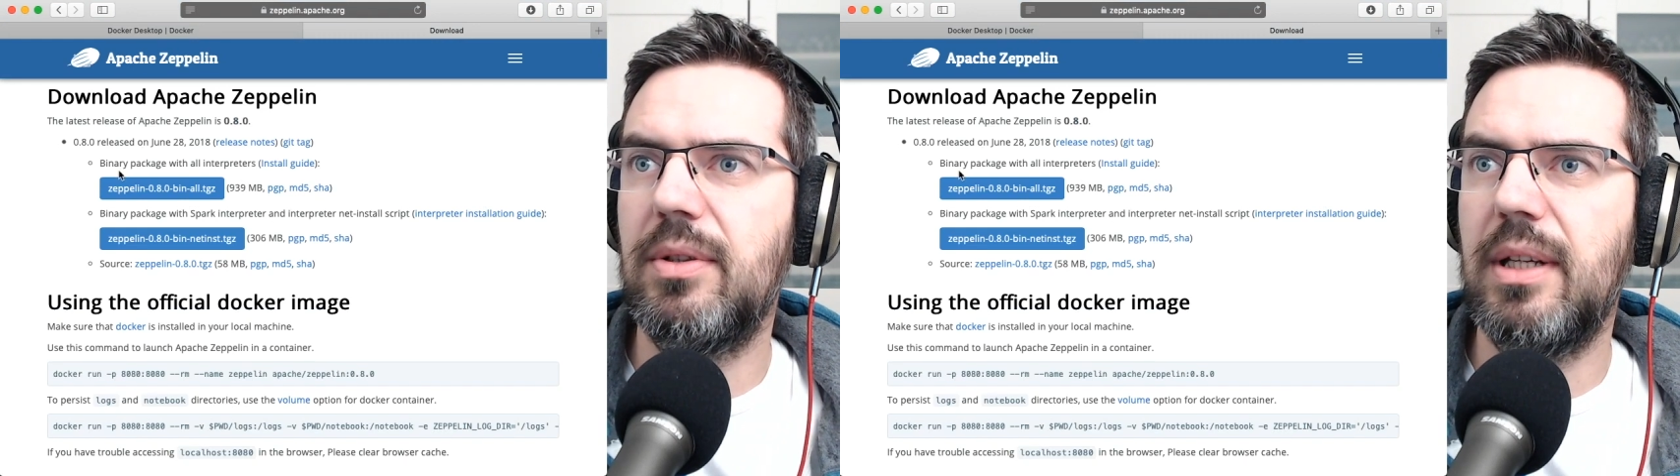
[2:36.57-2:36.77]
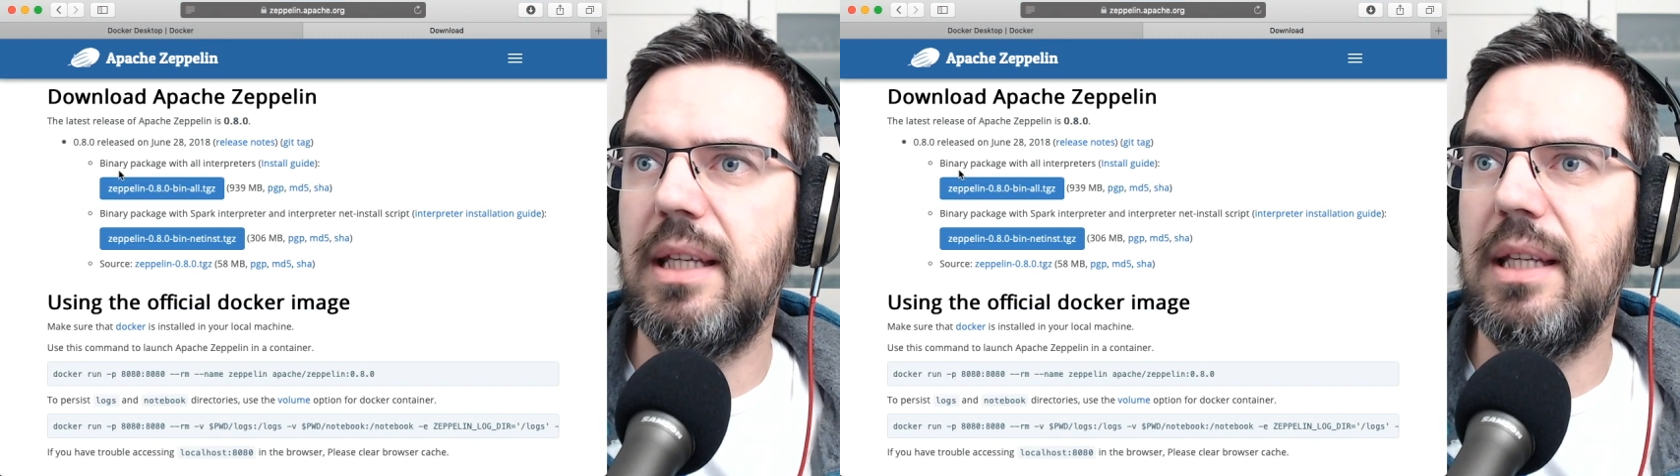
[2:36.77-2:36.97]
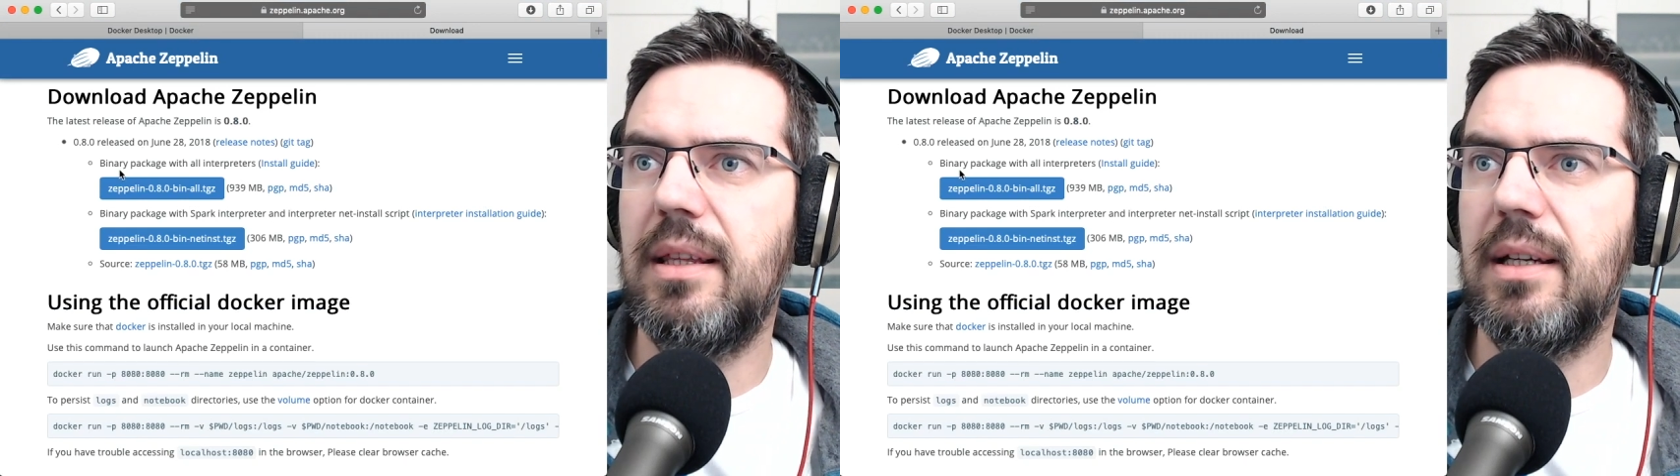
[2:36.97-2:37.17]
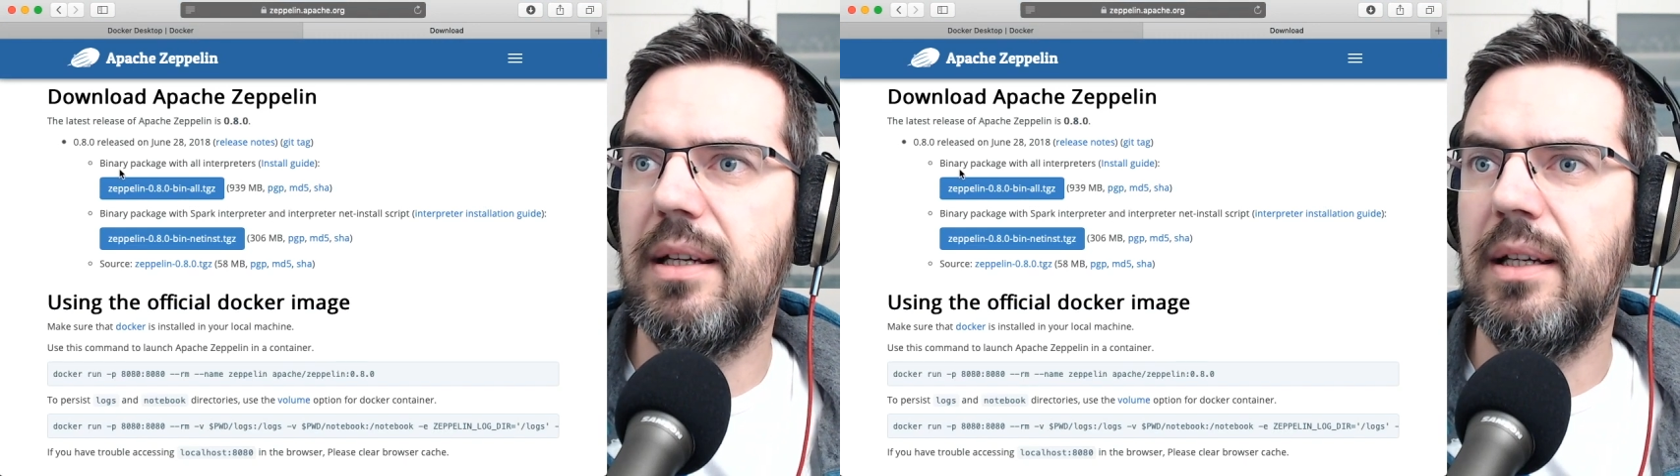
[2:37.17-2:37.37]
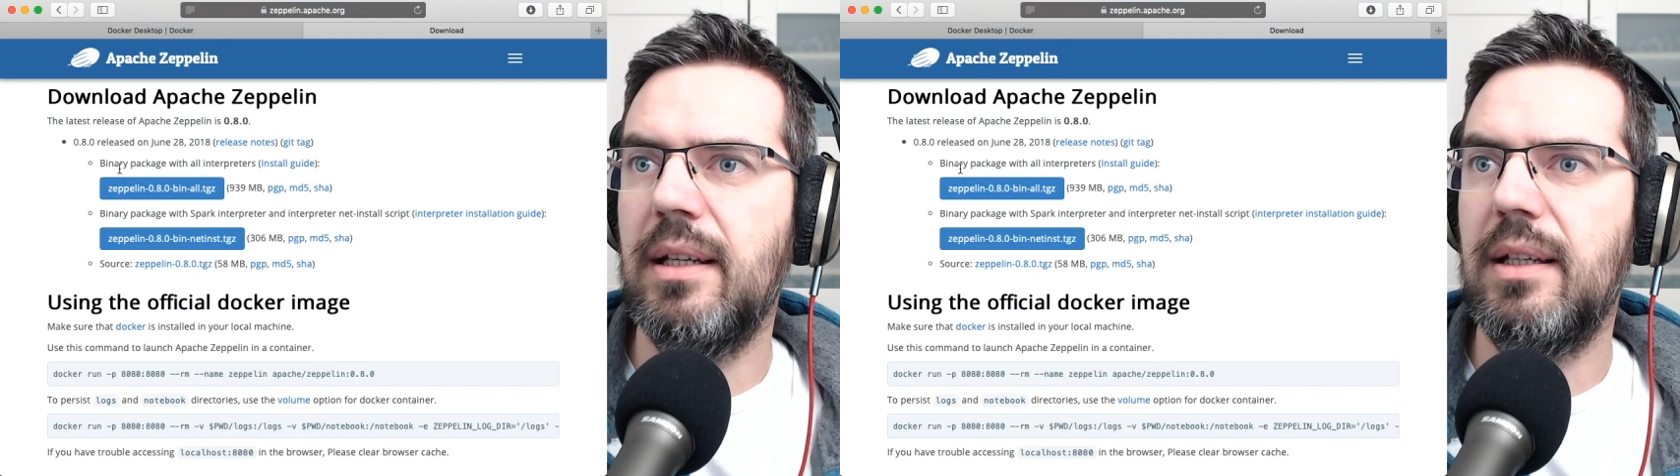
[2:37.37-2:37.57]
You can
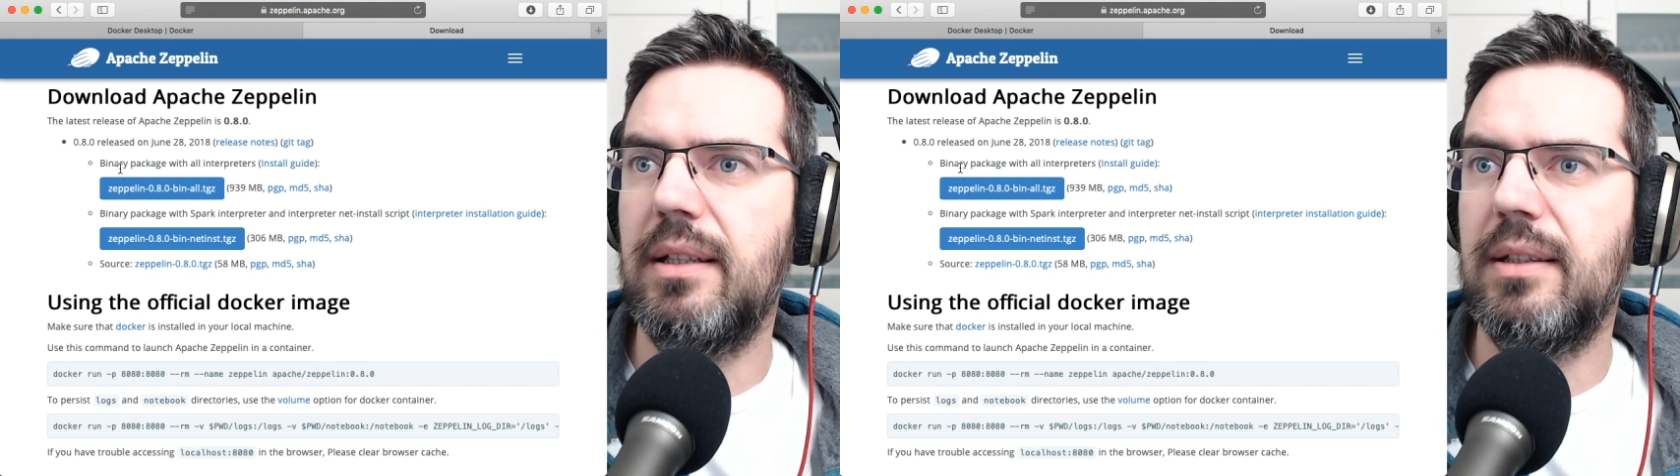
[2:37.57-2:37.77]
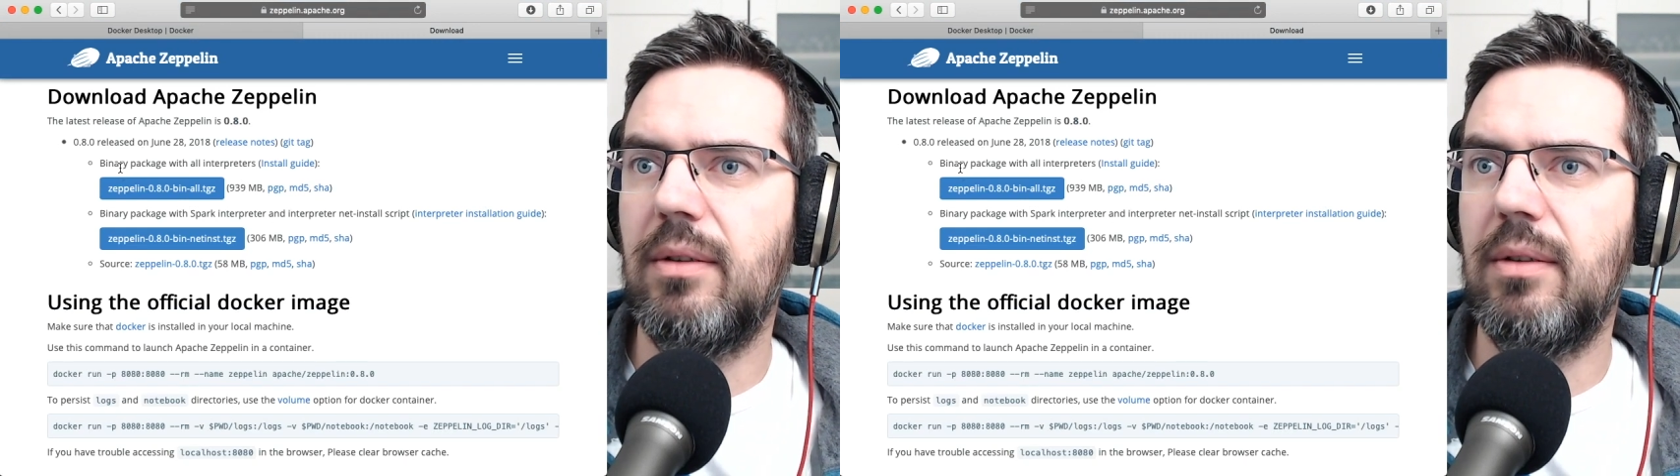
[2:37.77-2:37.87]
either uh,